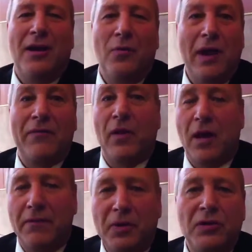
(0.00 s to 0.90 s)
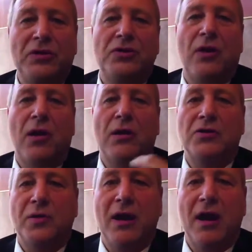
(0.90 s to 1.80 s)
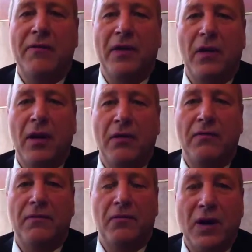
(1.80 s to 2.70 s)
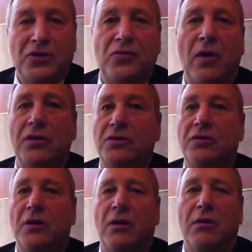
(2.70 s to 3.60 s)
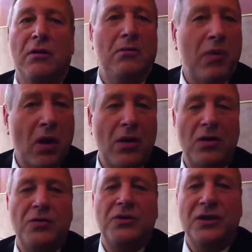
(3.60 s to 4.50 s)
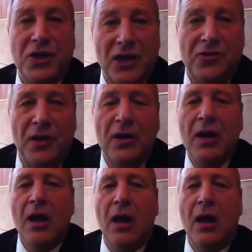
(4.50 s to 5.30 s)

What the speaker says: we have a lot of beauty salons, we have a lot of restaurants, bars, etc.